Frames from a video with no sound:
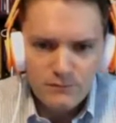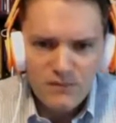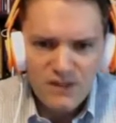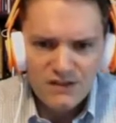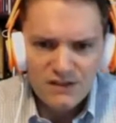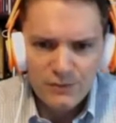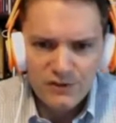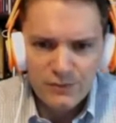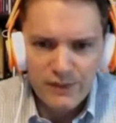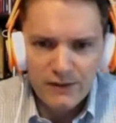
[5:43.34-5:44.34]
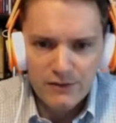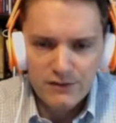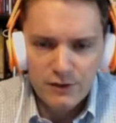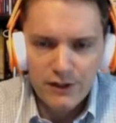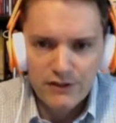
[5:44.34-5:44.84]
some of these battles.
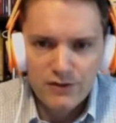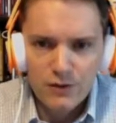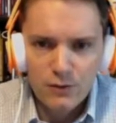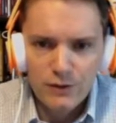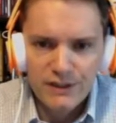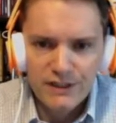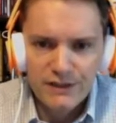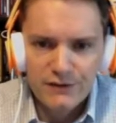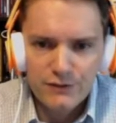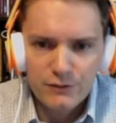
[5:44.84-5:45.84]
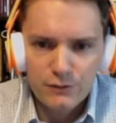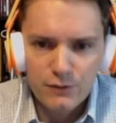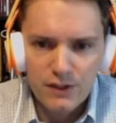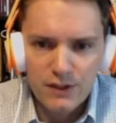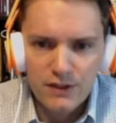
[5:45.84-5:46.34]
All right, so we're gonna get into
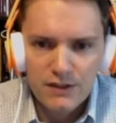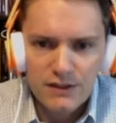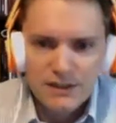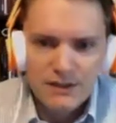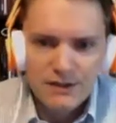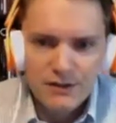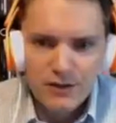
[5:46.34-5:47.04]
number